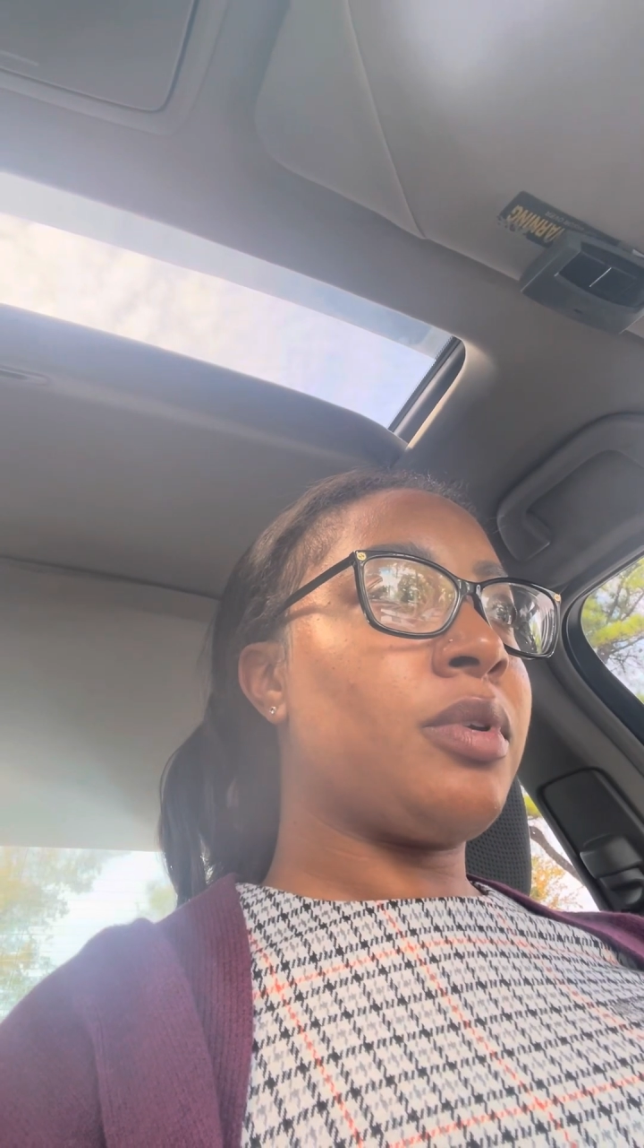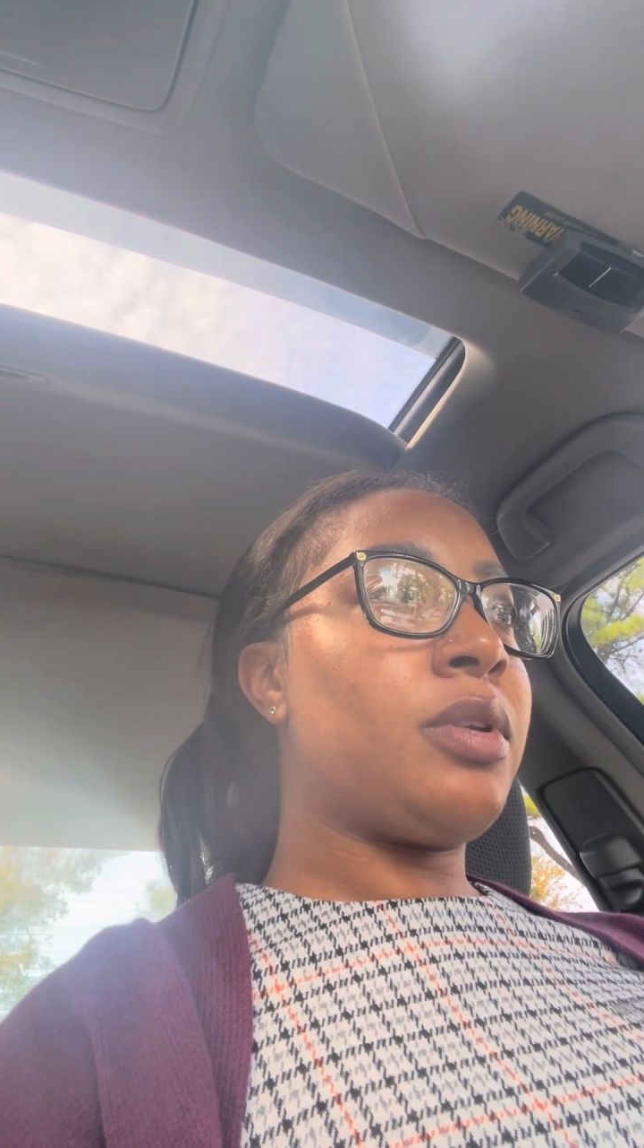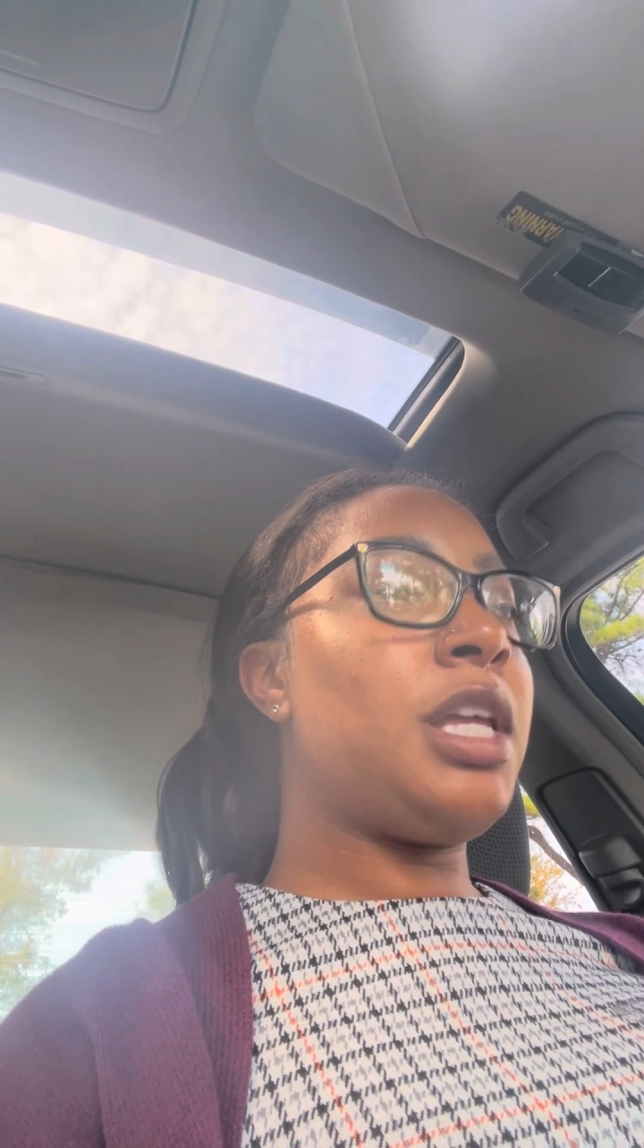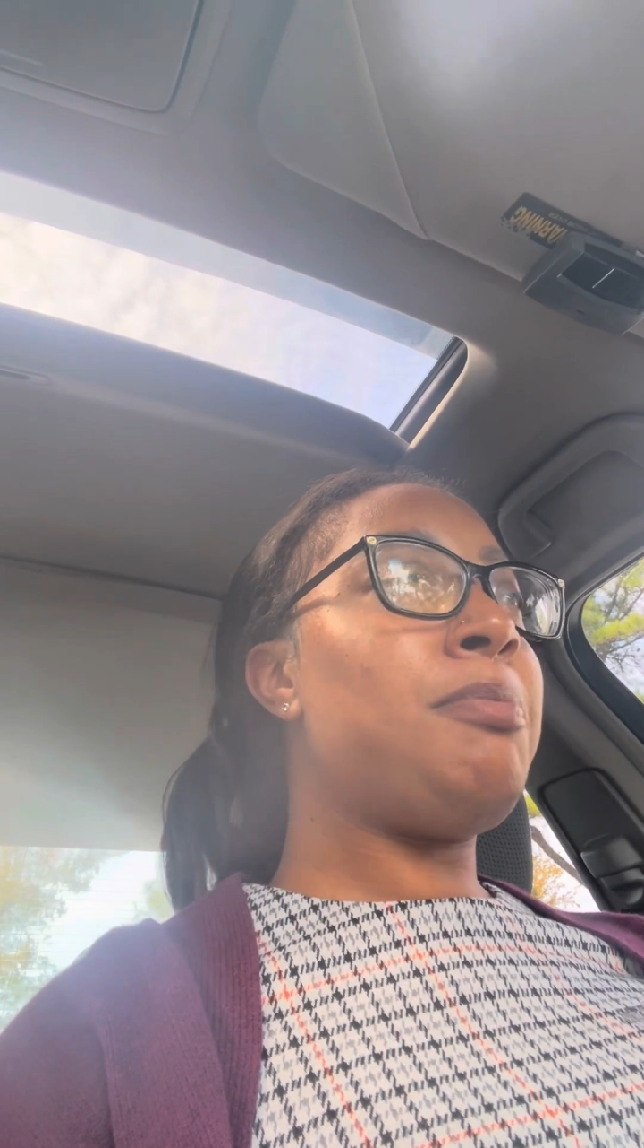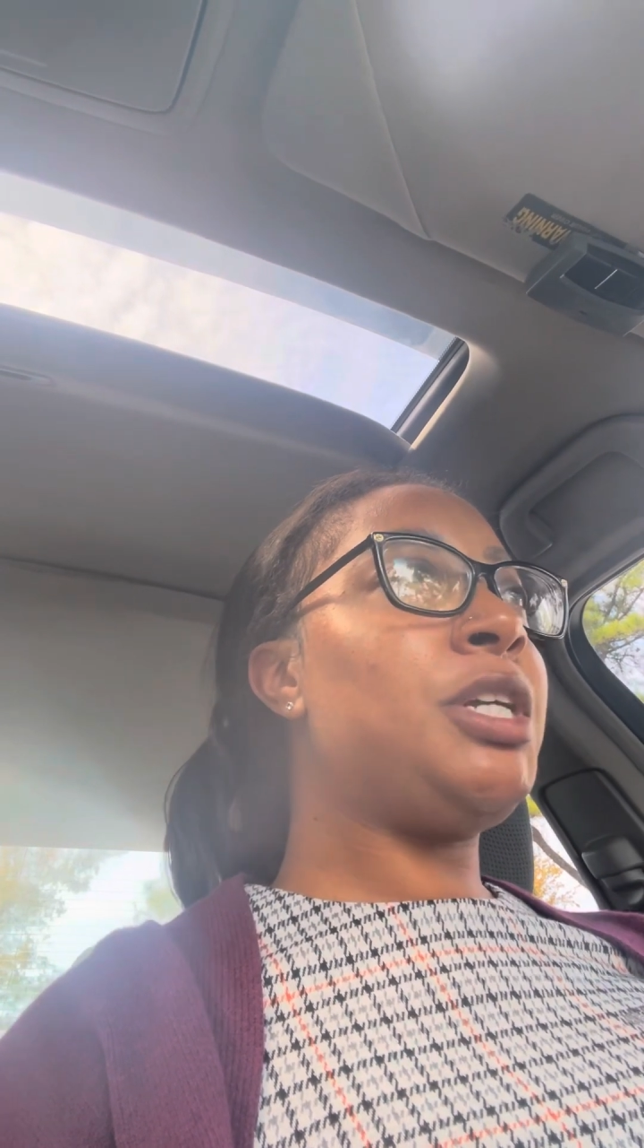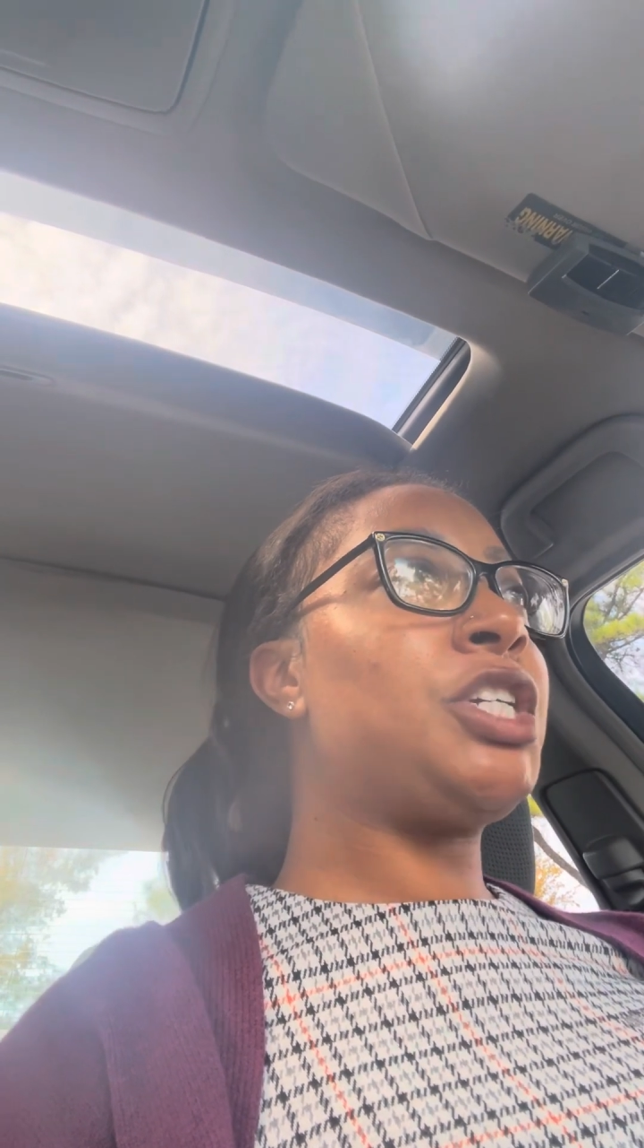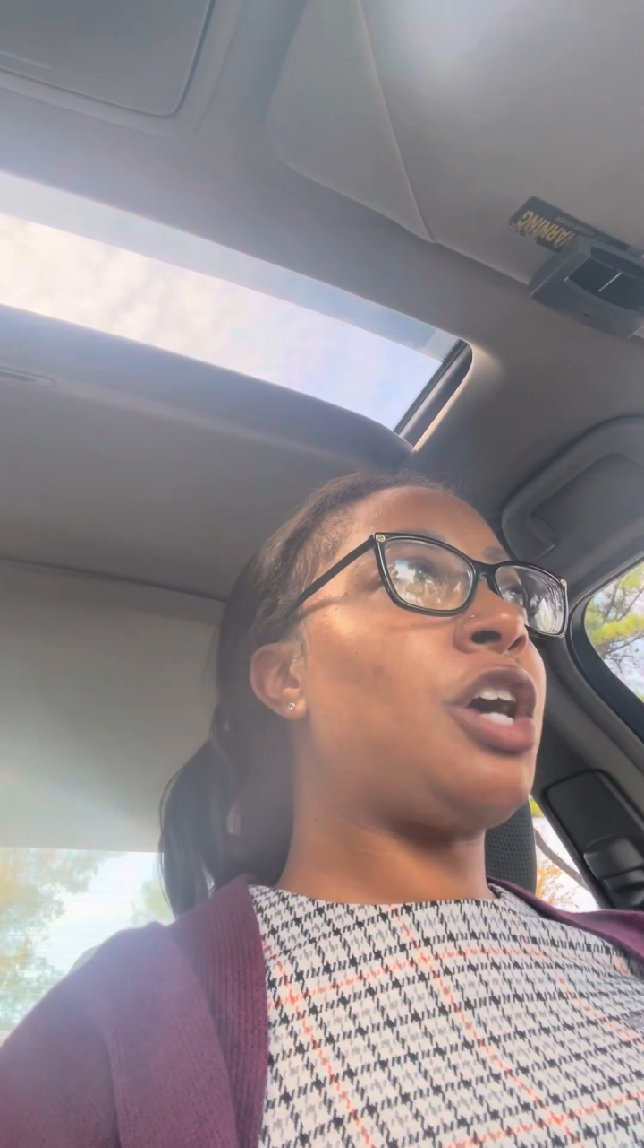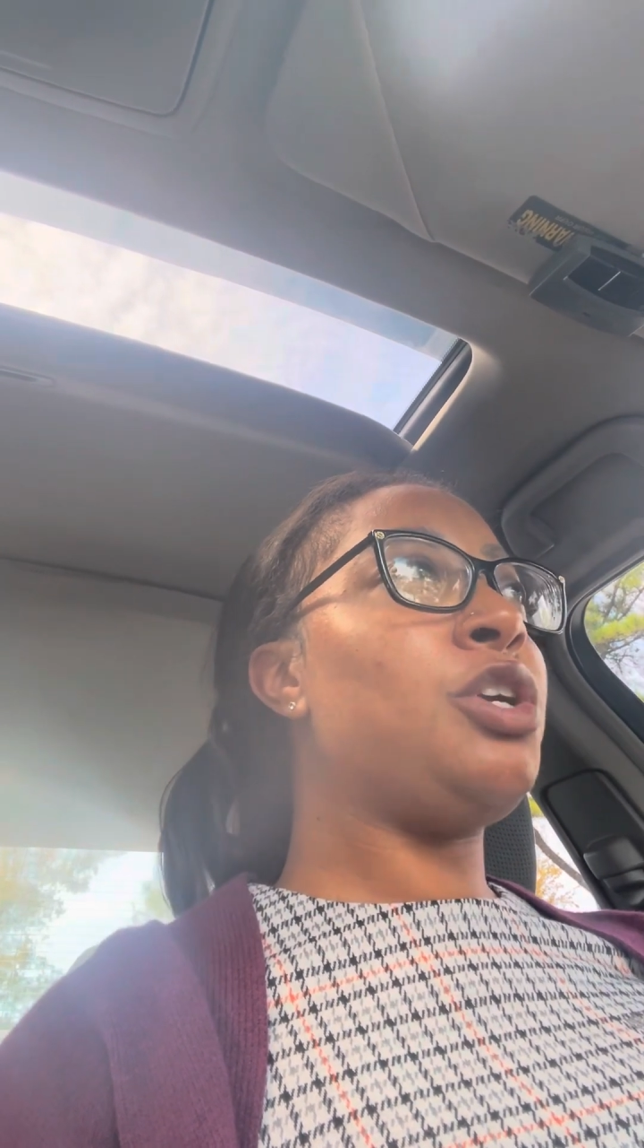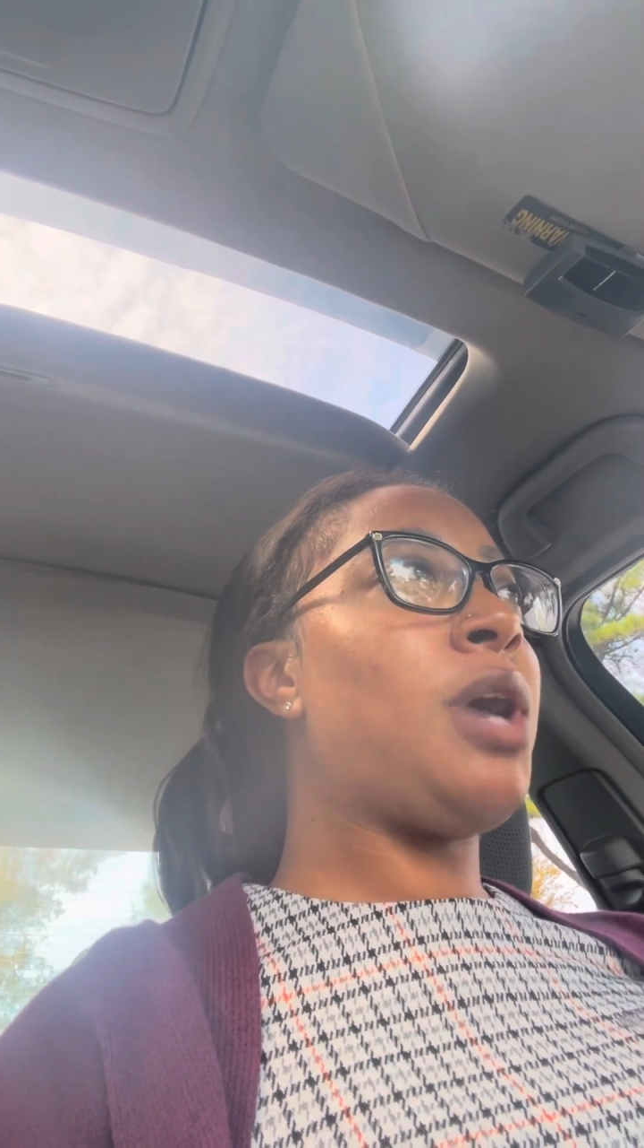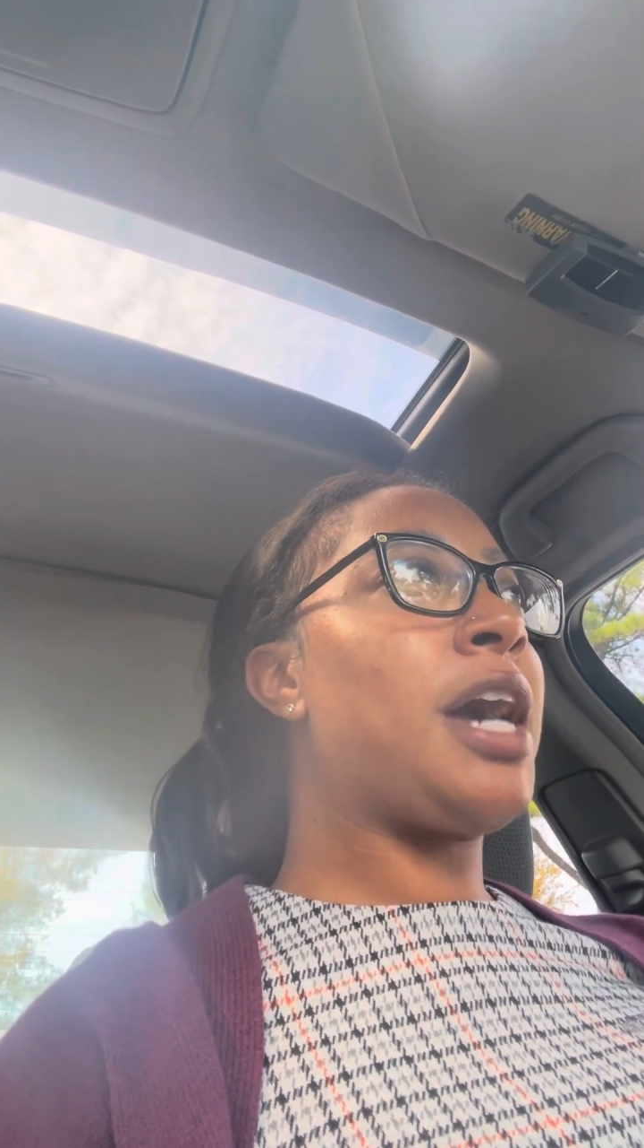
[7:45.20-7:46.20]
Let me show you